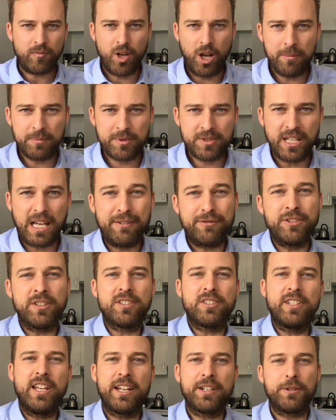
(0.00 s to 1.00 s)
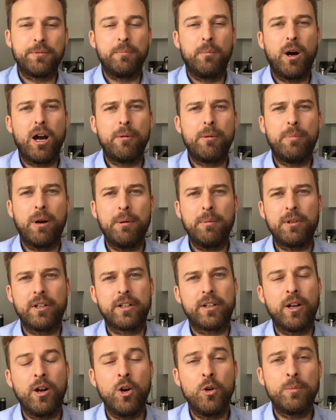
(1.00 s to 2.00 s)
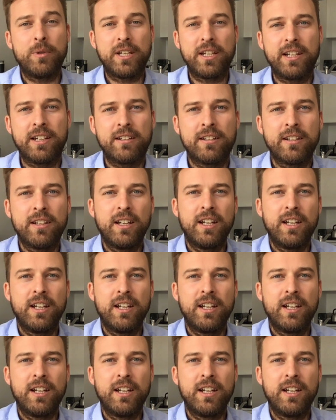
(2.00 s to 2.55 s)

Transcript: I'm safe and sound in my bubble at home here,